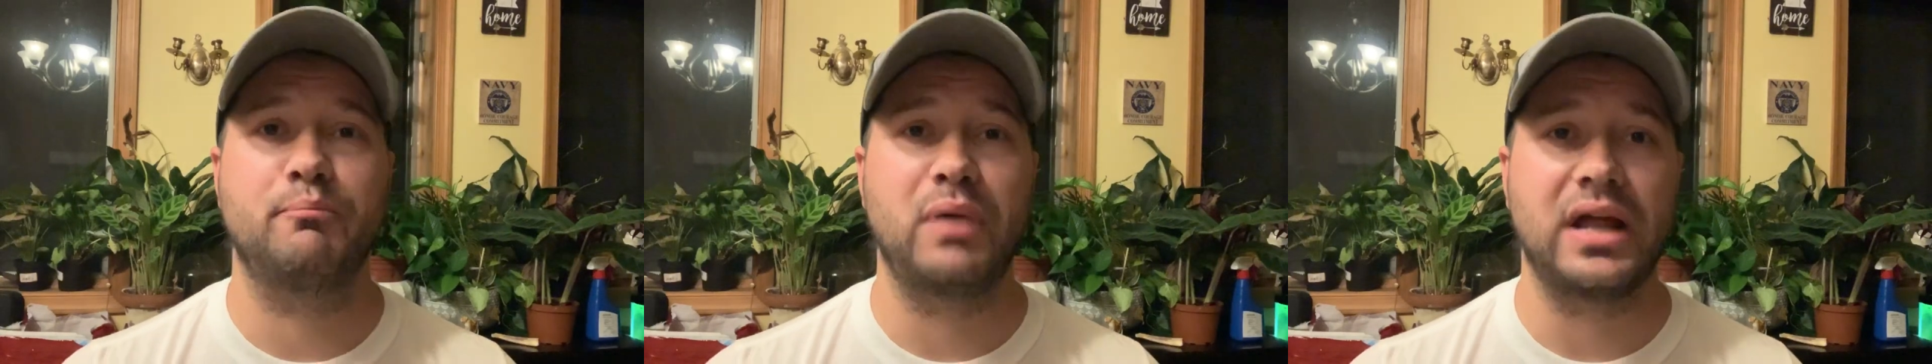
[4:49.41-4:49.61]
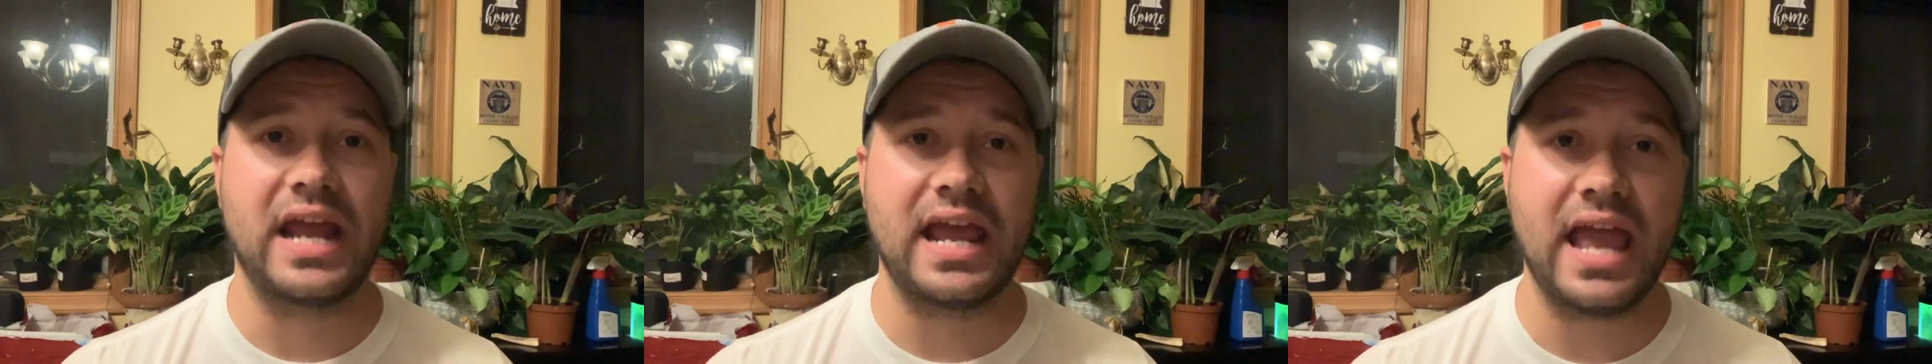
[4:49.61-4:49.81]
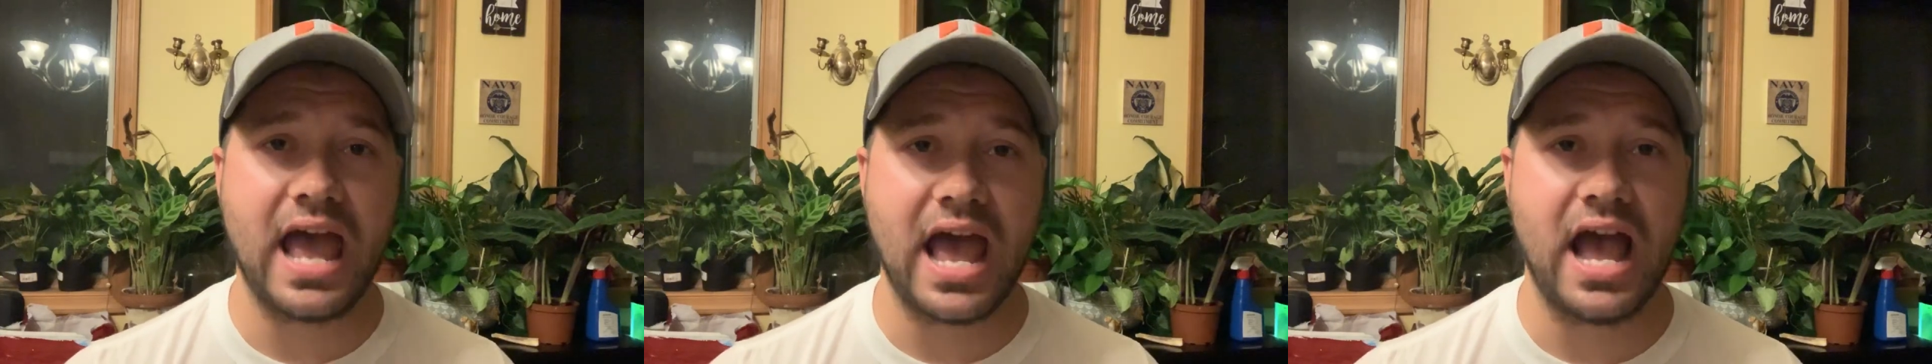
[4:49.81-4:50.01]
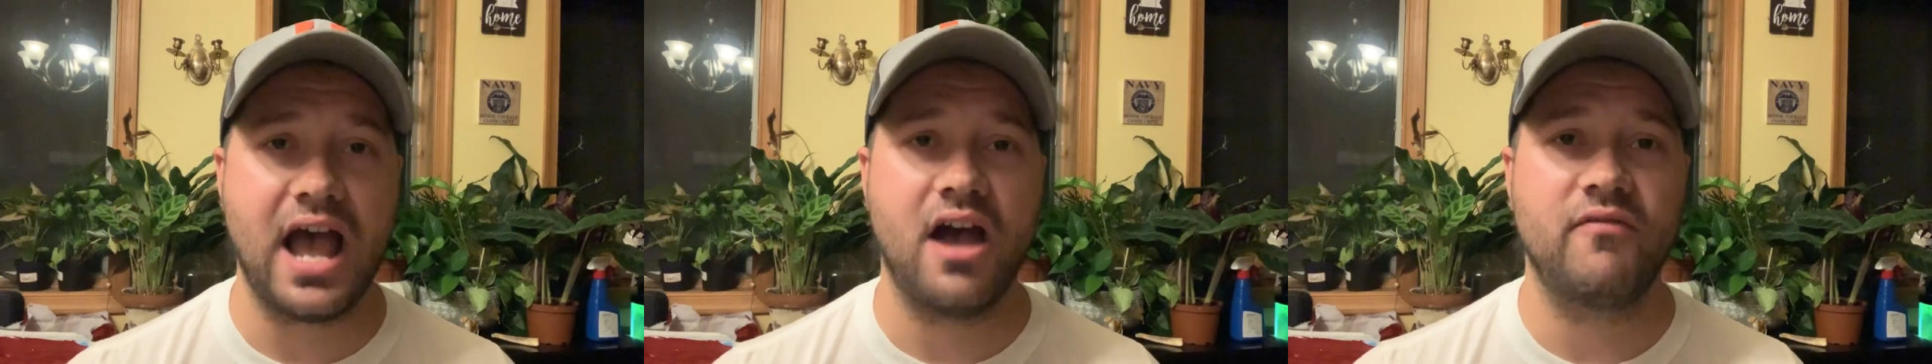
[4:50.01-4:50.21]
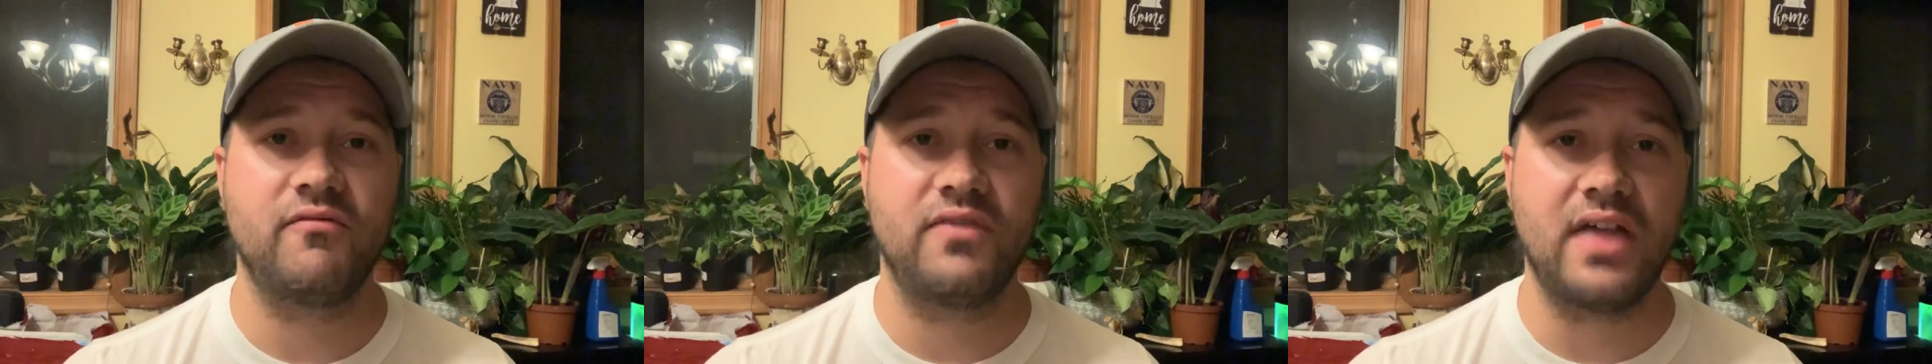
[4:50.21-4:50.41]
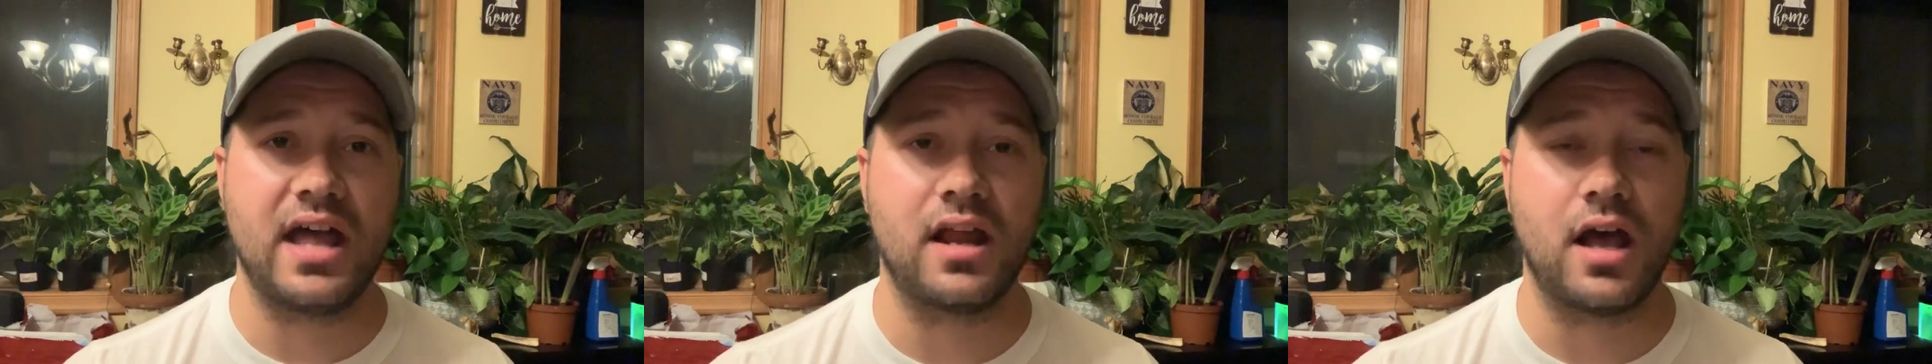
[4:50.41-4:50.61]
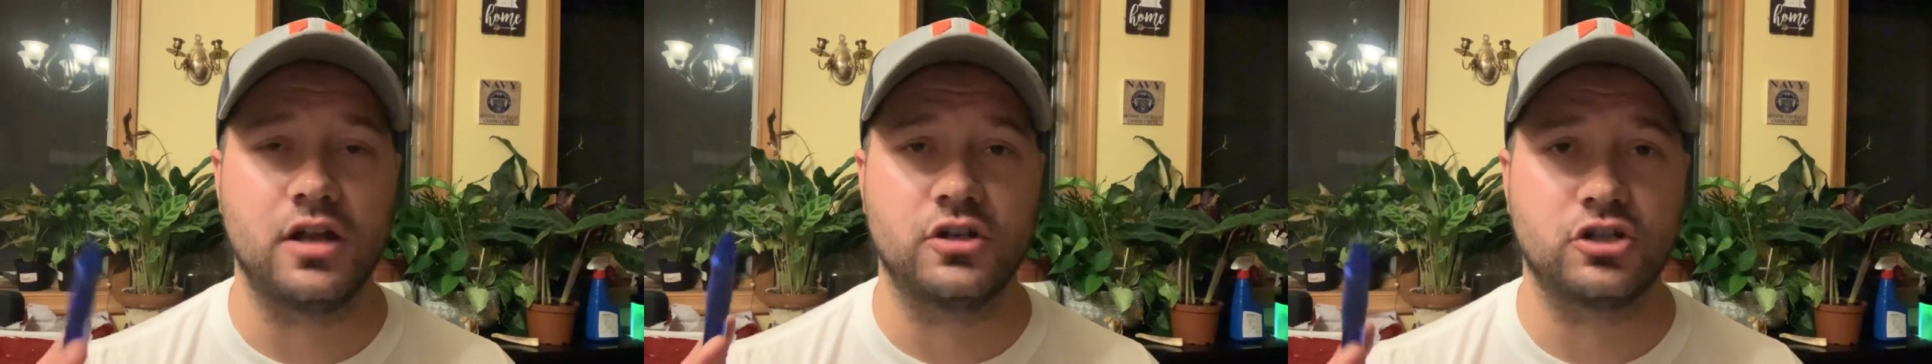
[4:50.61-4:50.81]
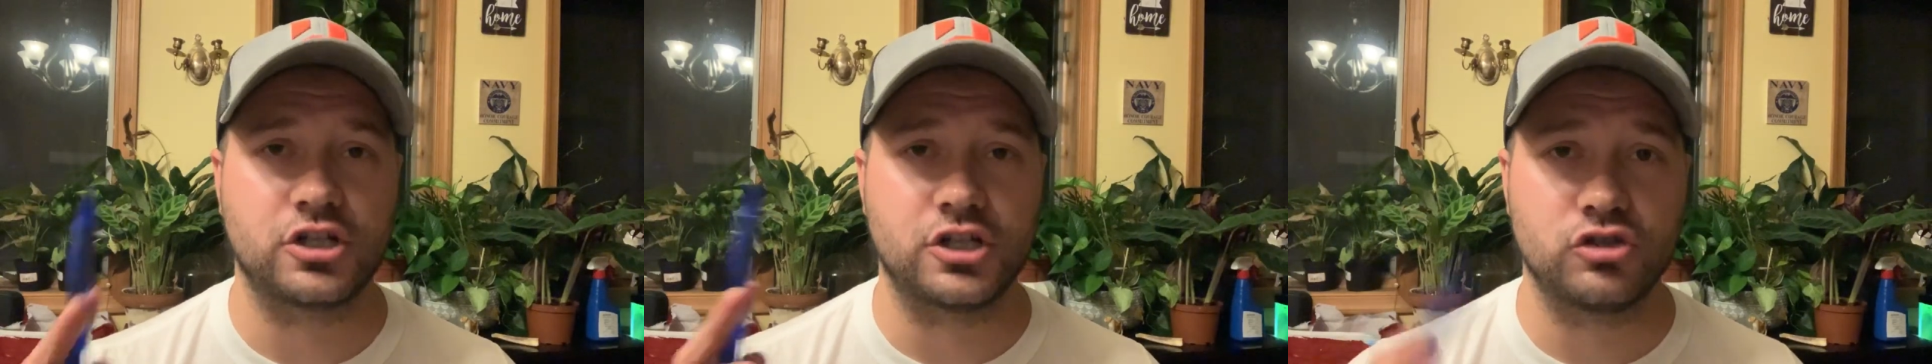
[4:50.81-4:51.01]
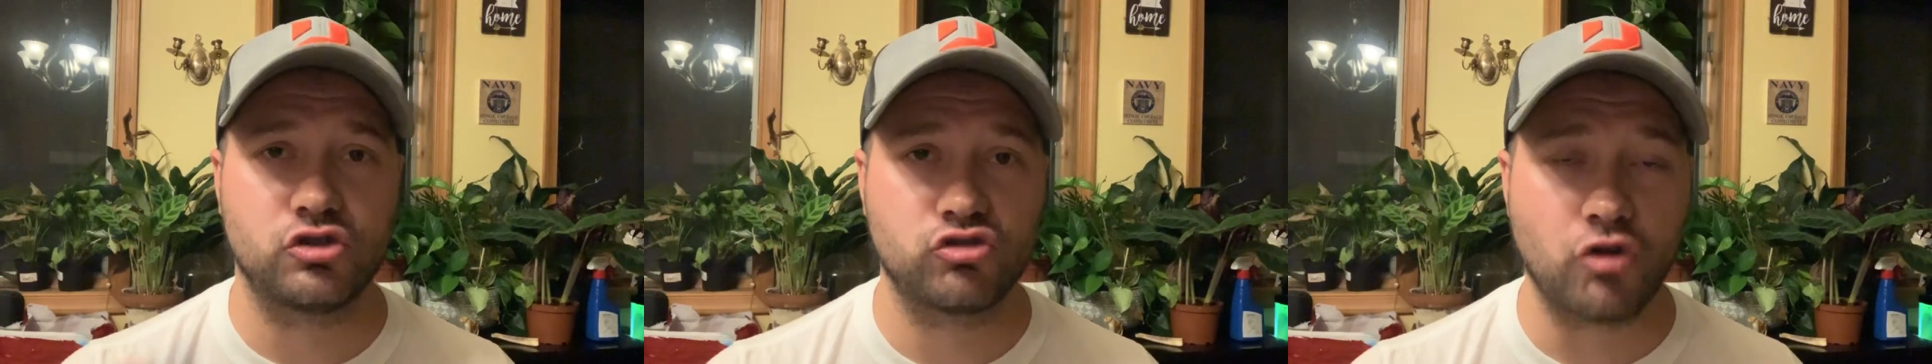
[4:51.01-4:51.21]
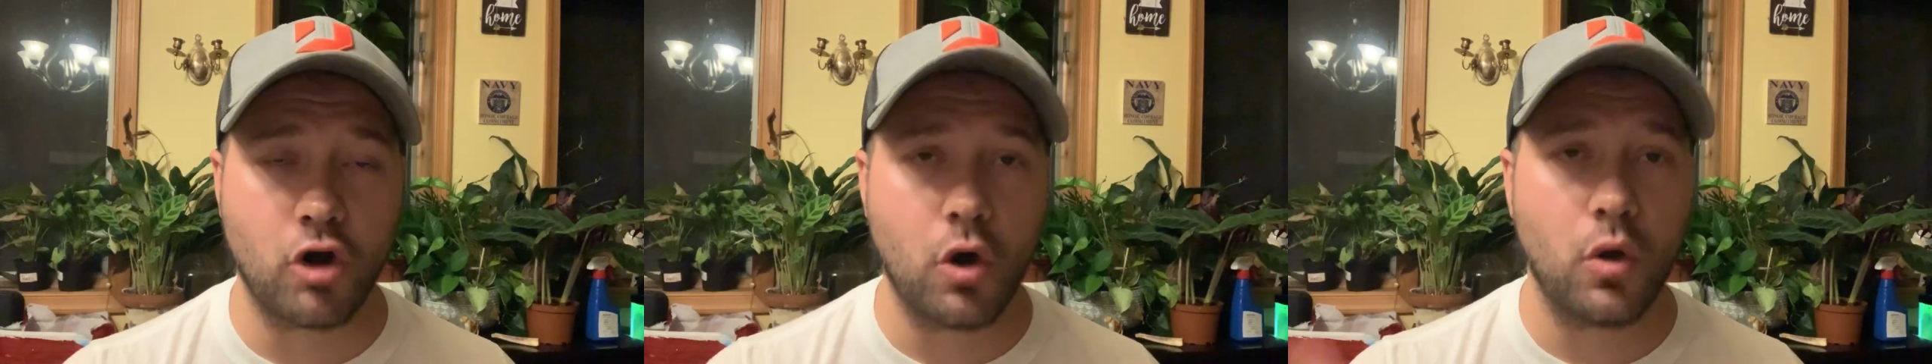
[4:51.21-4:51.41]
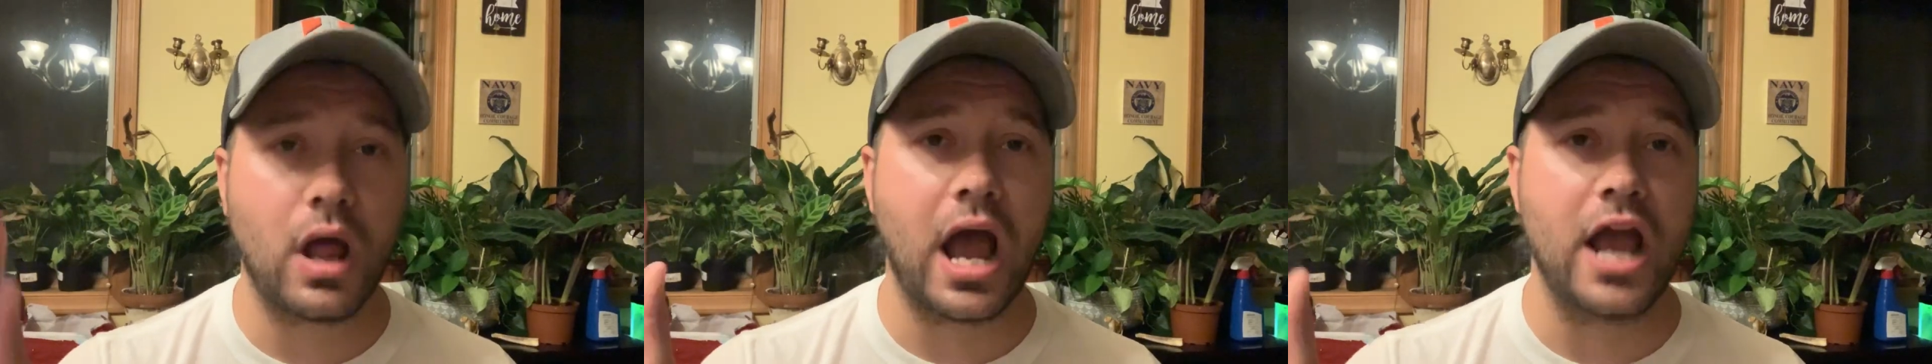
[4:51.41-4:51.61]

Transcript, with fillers: but I have that under control.